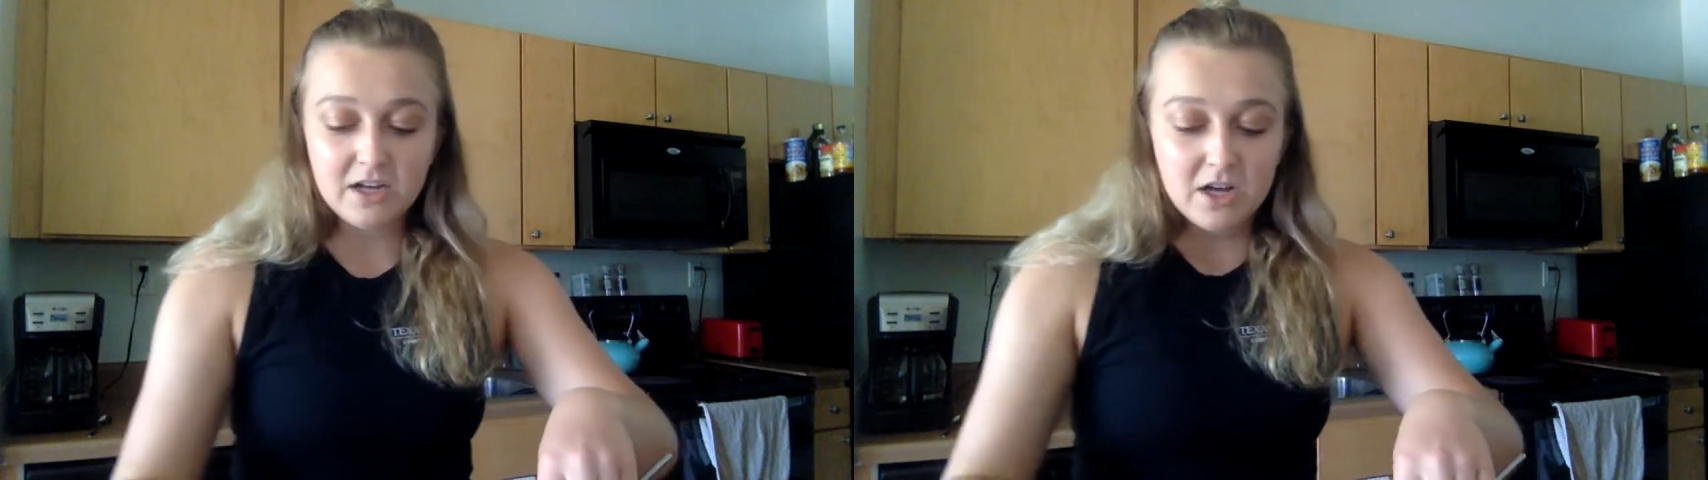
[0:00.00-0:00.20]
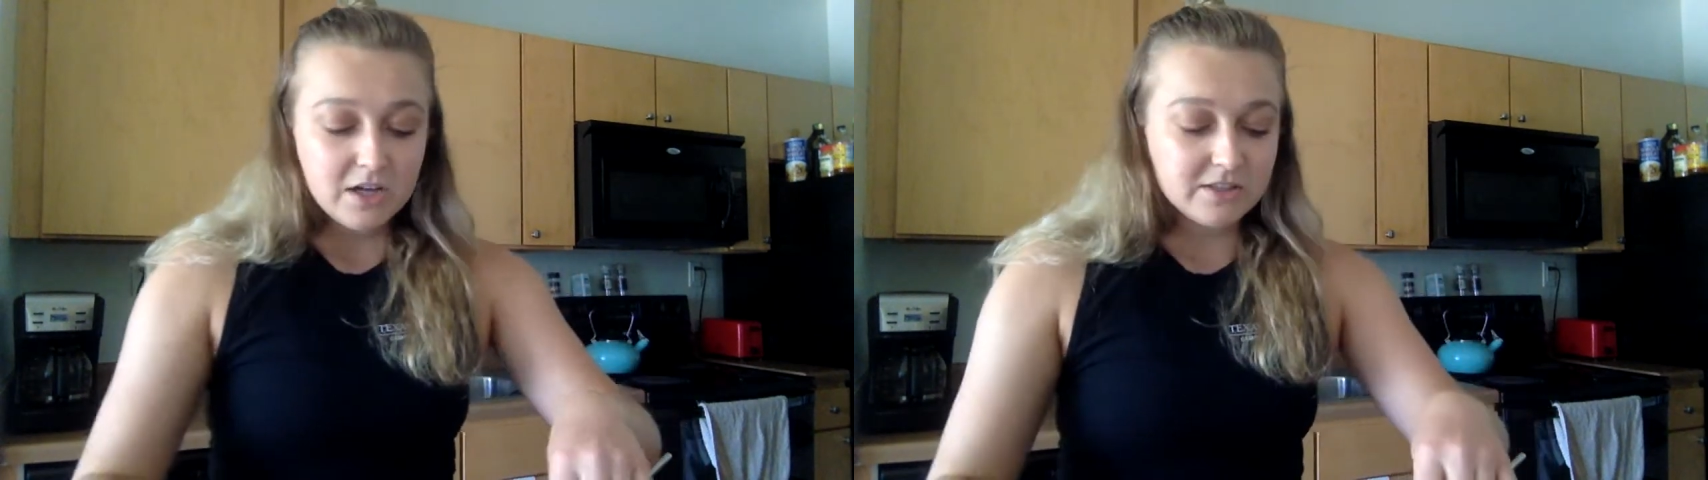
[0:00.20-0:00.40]

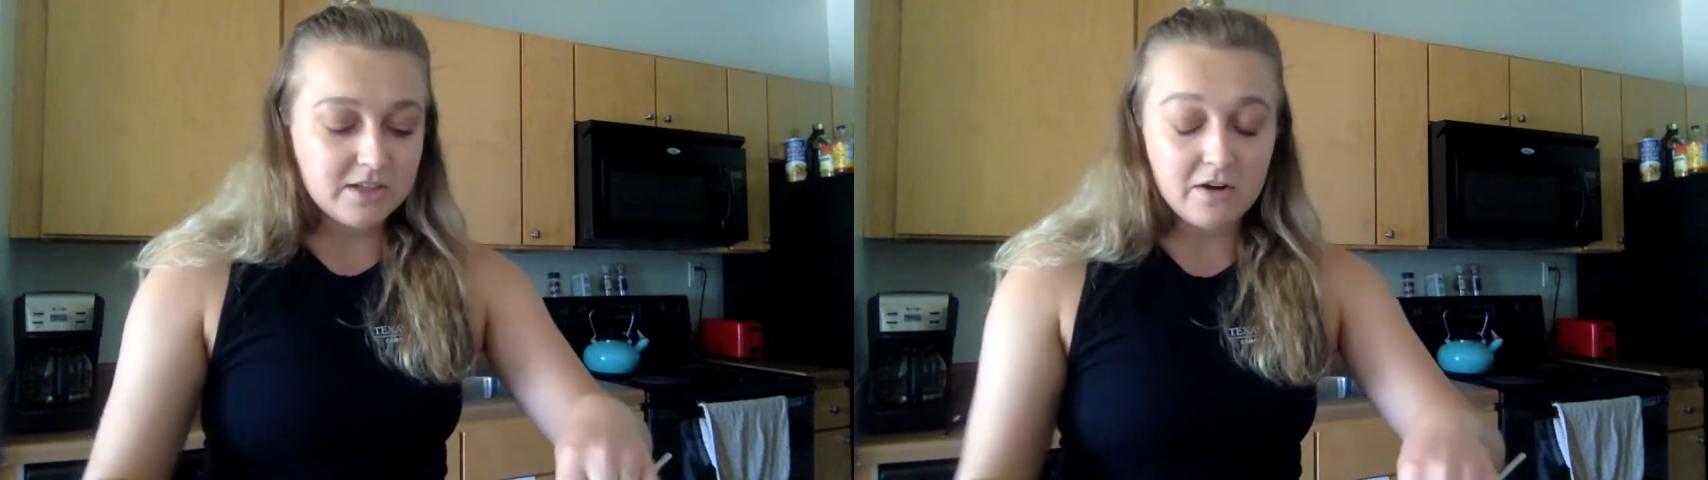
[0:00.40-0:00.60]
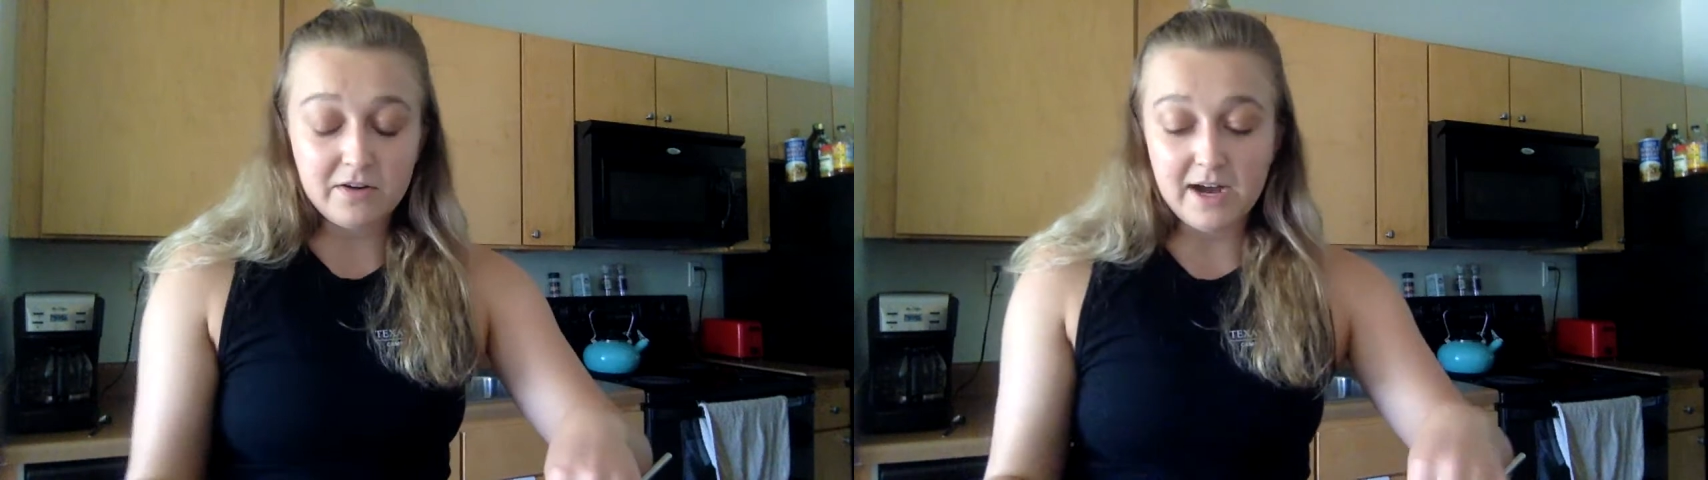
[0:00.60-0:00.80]

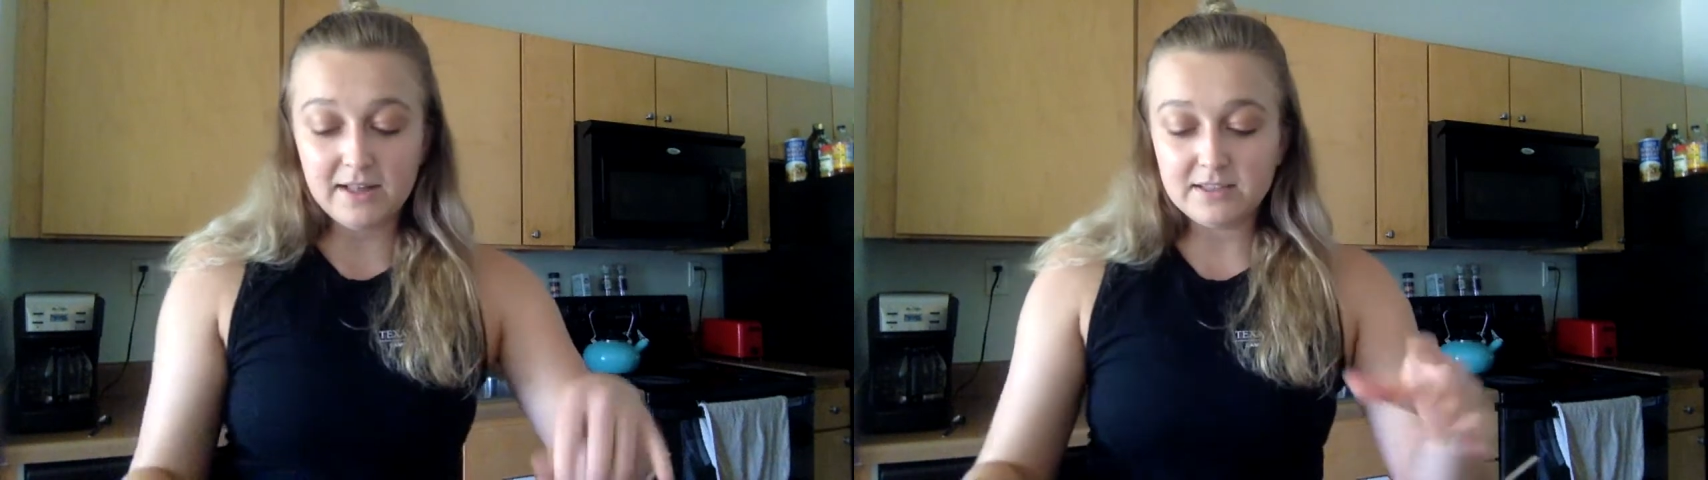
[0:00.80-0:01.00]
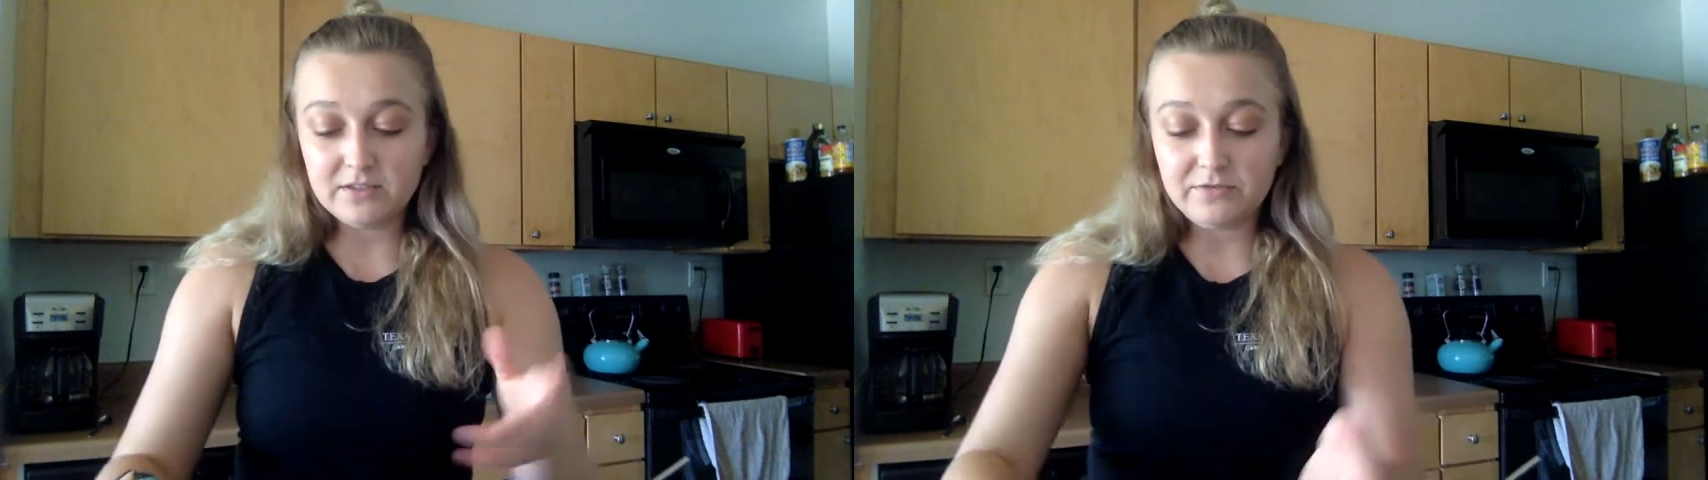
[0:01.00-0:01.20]
So I like
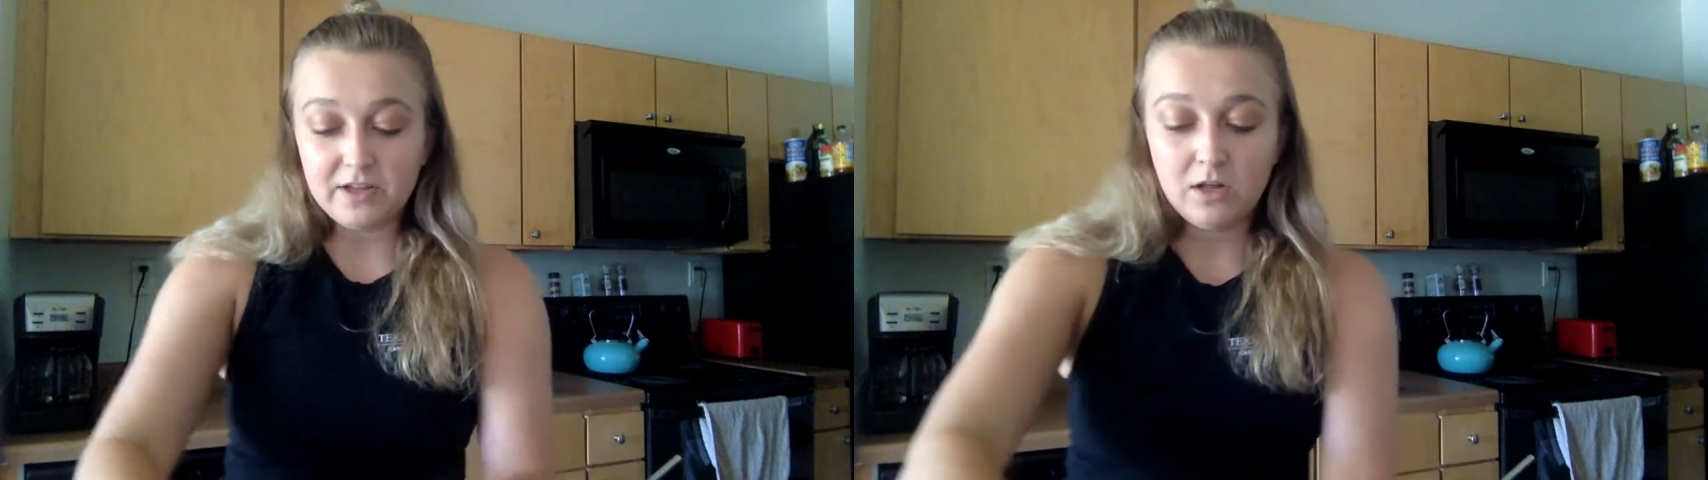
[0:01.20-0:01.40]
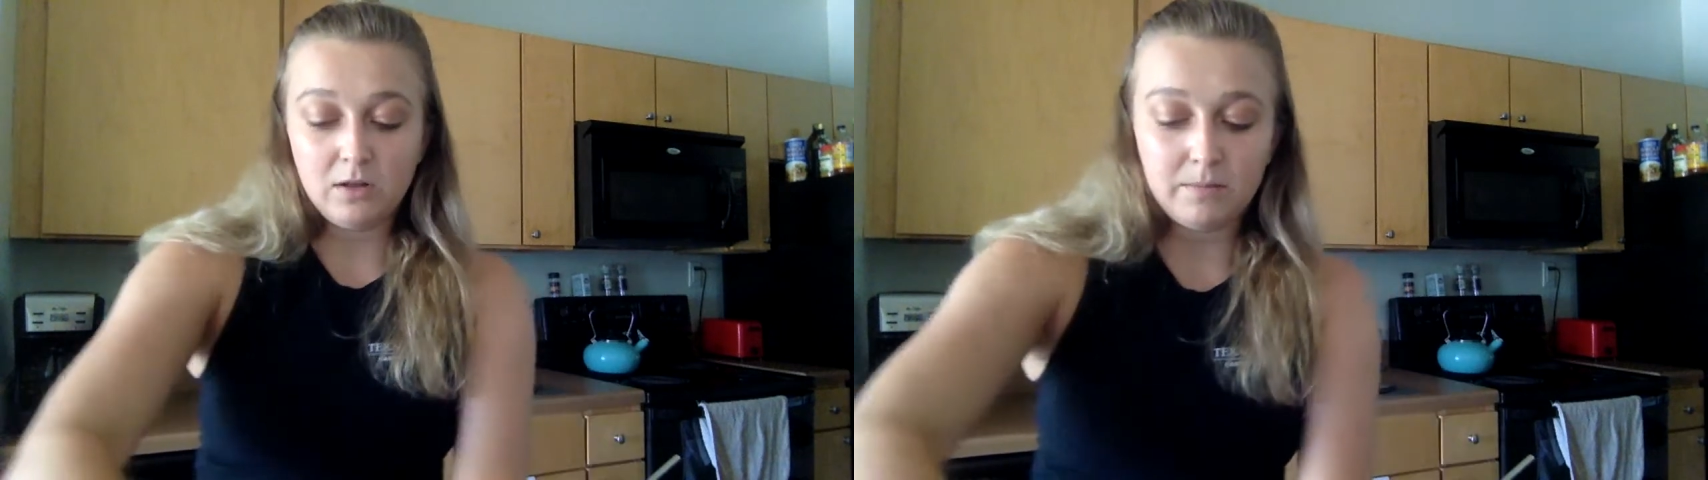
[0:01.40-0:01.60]
to
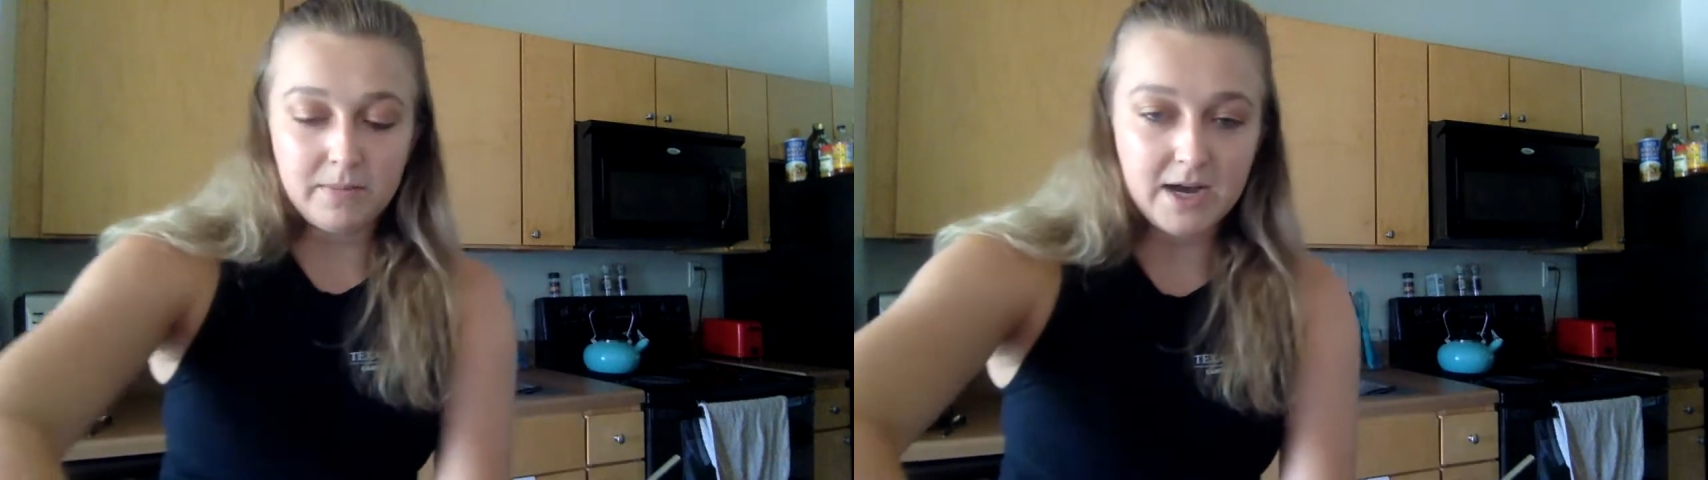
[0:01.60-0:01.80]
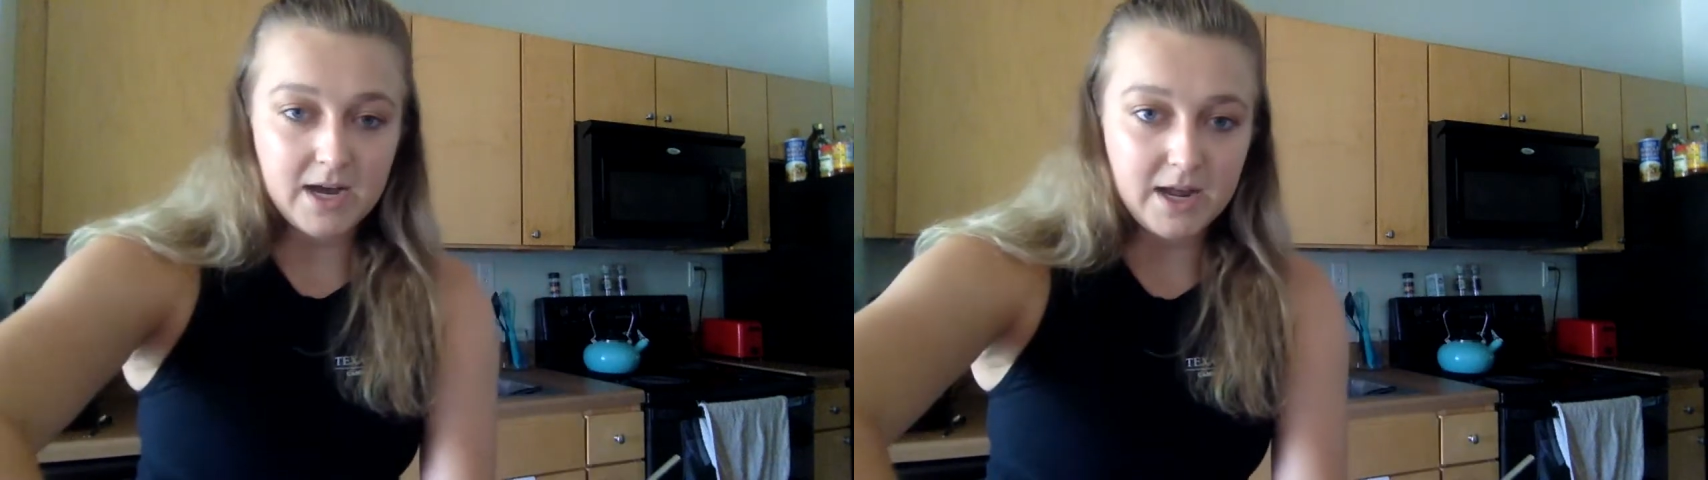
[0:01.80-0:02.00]
fill
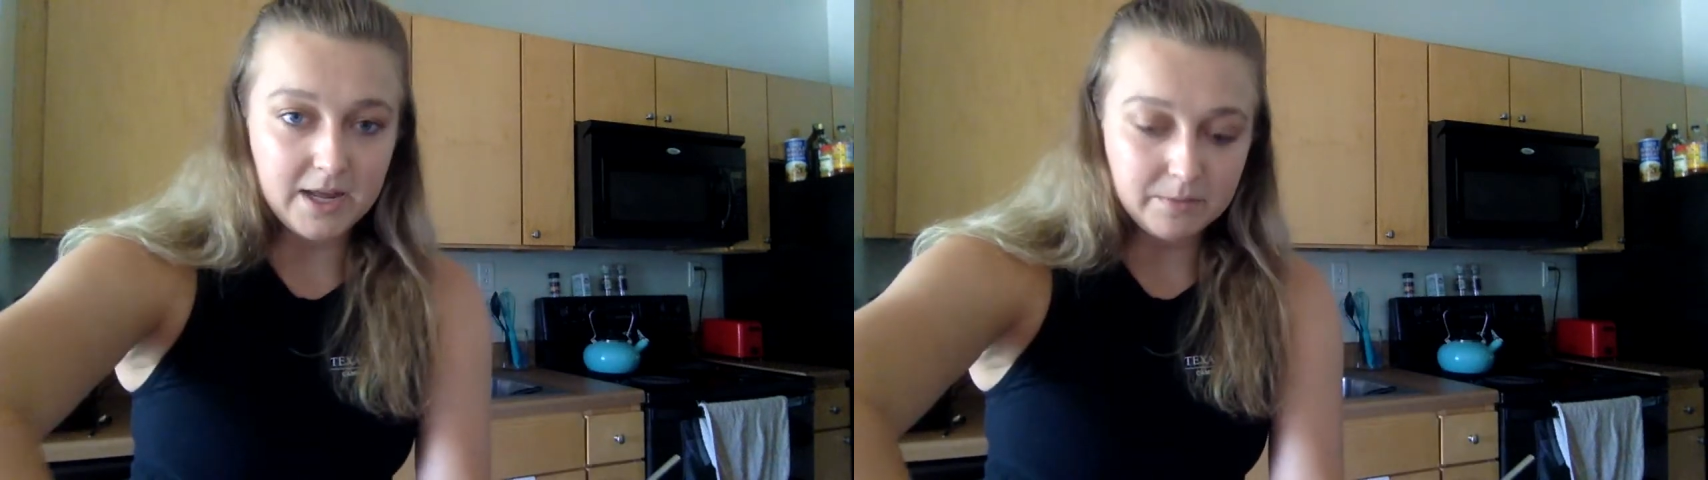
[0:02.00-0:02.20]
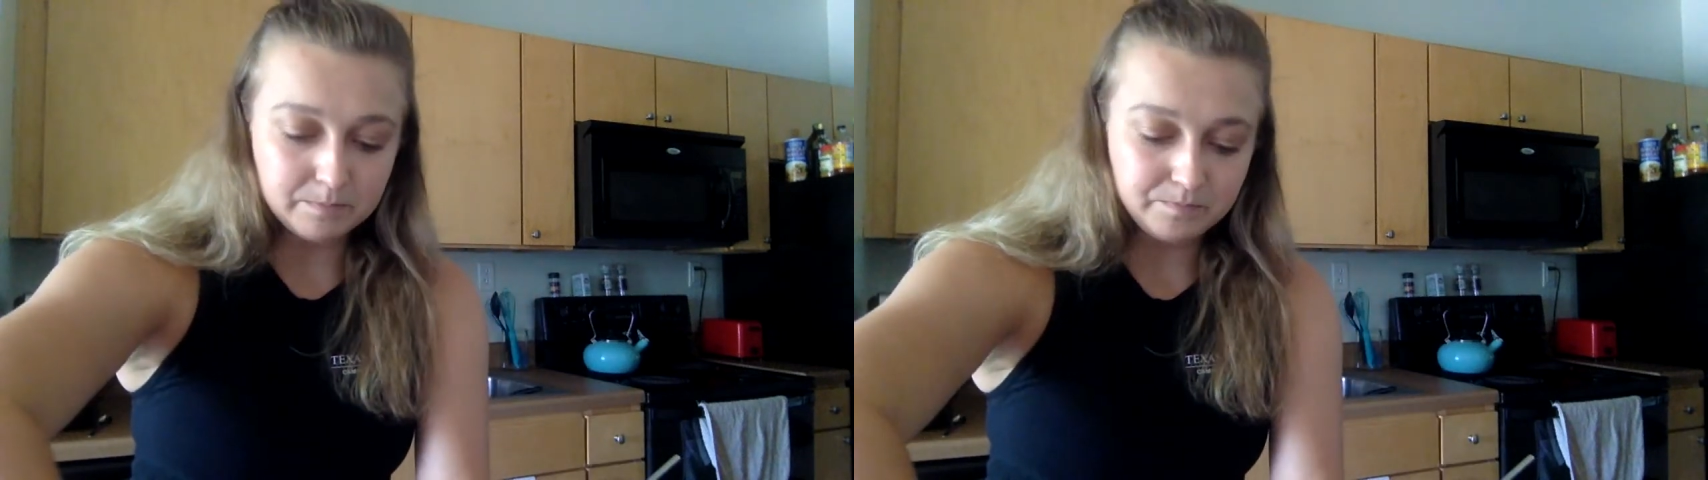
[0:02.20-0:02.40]
my